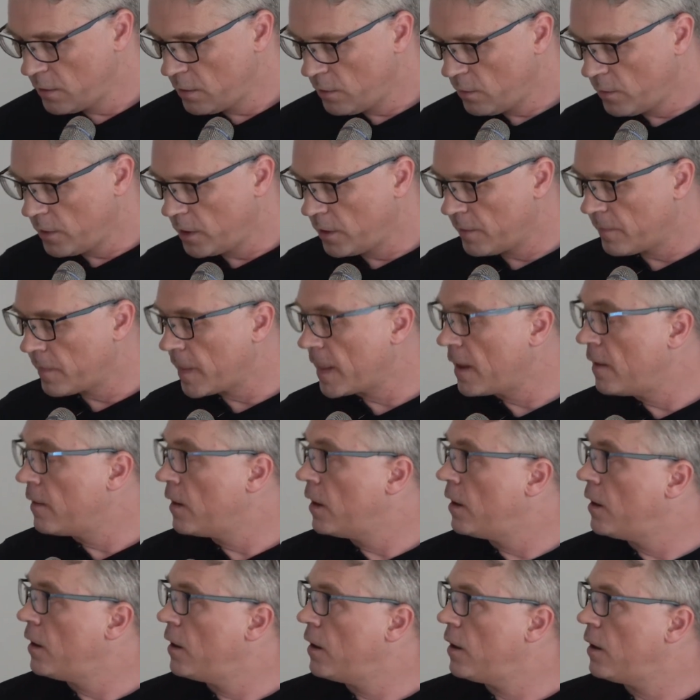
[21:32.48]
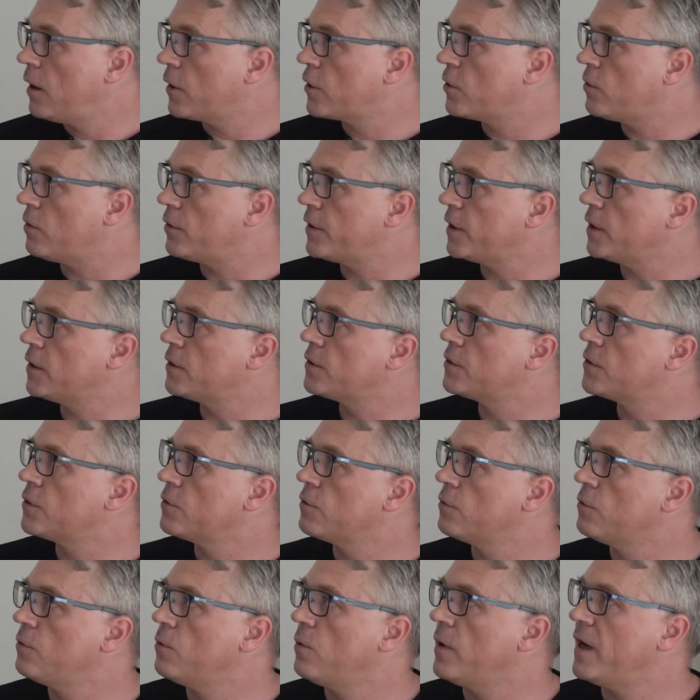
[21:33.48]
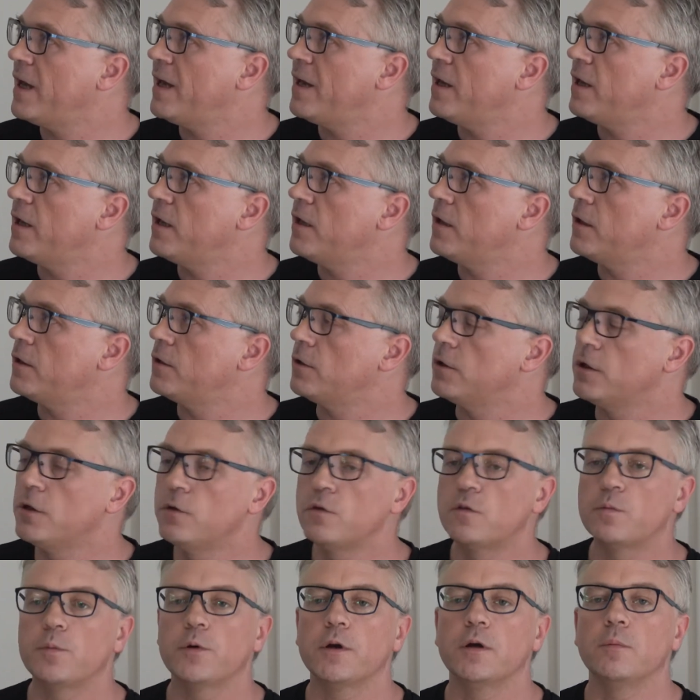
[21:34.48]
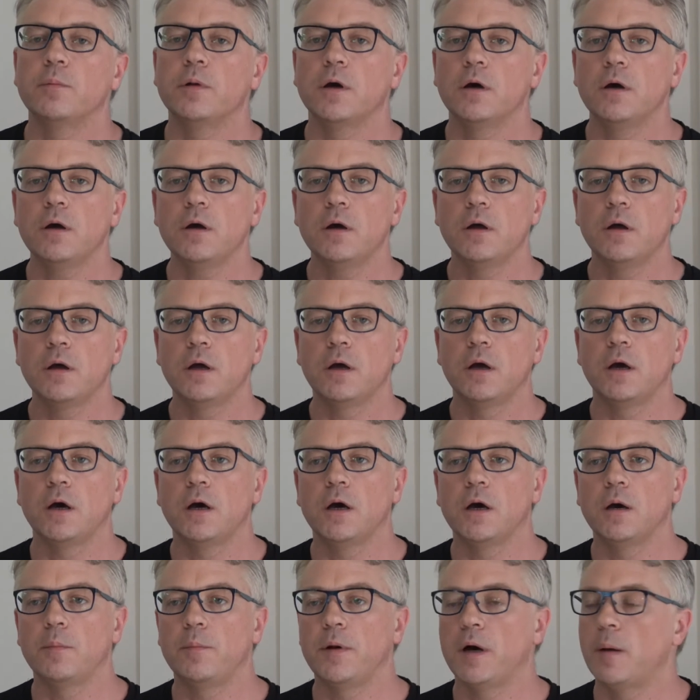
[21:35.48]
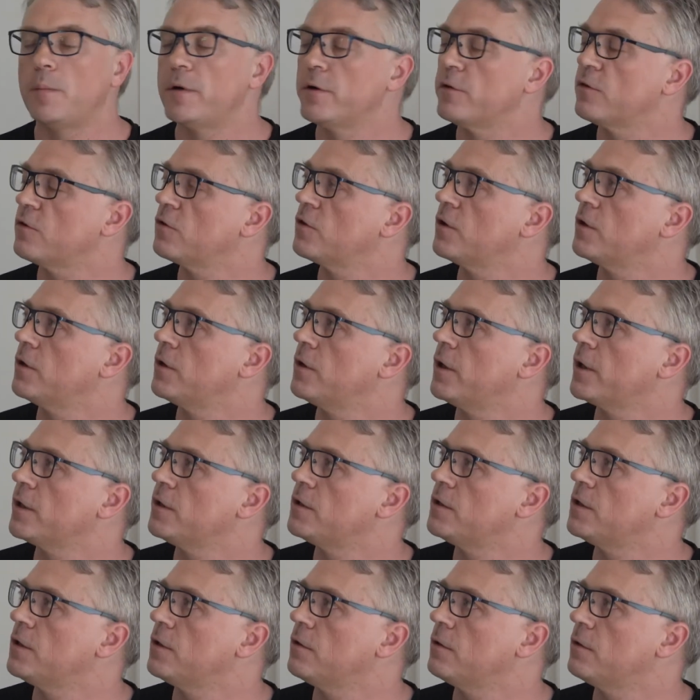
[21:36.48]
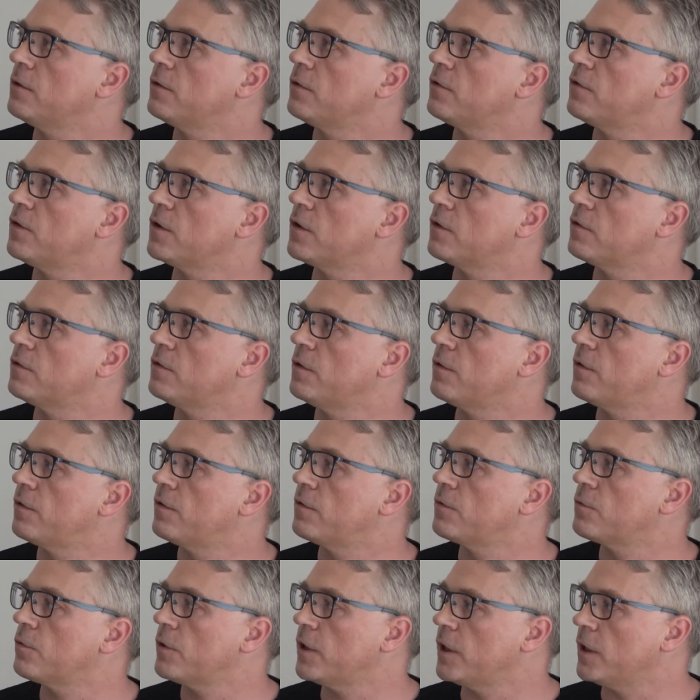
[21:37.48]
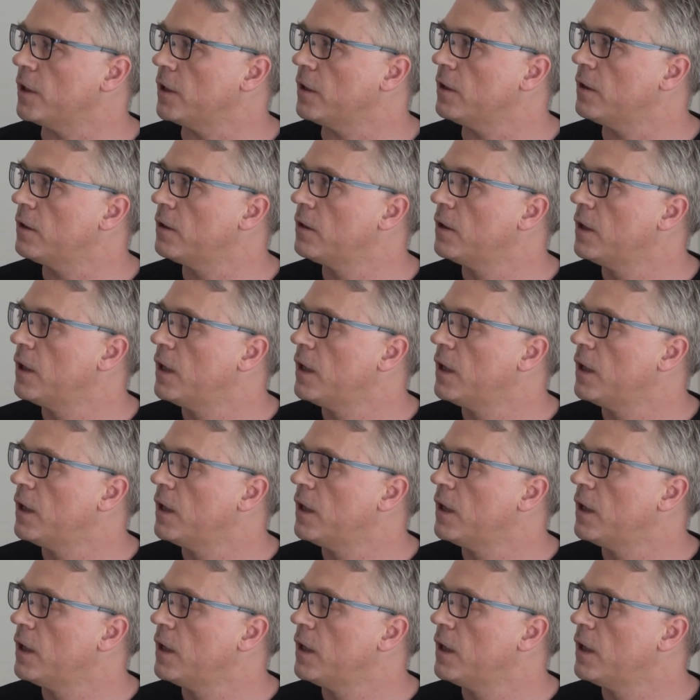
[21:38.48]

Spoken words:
Well, according to a newspaper published in 1963,